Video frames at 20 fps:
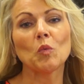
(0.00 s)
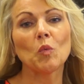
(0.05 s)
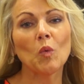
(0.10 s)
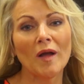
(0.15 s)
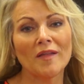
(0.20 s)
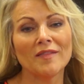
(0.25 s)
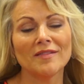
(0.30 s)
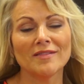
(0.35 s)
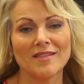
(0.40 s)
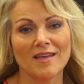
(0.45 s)

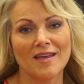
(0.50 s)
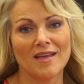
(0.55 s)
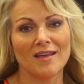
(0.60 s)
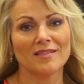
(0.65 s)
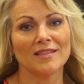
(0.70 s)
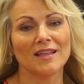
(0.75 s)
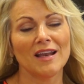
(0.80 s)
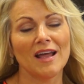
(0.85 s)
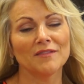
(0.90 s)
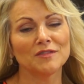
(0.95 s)
one
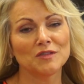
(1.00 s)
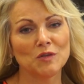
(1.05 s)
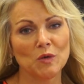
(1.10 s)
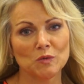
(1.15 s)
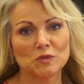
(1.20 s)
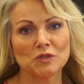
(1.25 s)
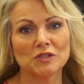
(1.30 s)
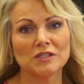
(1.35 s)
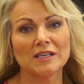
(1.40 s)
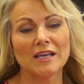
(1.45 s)
thing that I've
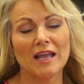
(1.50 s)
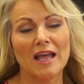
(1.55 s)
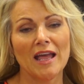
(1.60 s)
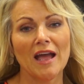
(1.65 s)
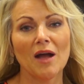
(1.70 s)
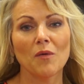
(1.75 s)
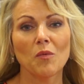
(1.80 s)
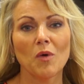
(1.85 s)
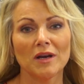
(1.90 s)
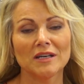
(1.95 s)
told you today,
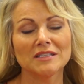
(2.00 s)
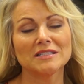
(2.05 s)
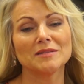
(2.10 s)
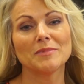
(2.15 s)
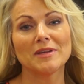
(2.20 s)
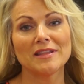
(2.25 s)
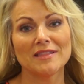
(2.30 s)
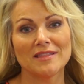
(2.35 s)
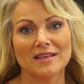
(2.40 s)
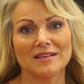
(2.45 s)
I want it to
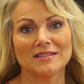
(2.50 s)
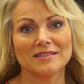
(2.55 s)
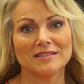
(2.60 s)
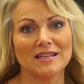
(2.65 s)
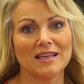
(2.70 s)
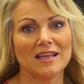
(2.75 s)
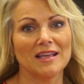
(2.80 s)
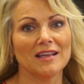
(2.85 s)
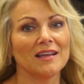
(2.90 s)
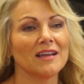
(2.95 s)
be this
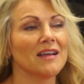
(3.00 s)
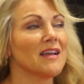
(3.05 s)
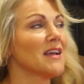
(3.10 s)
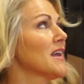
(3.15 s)
thing.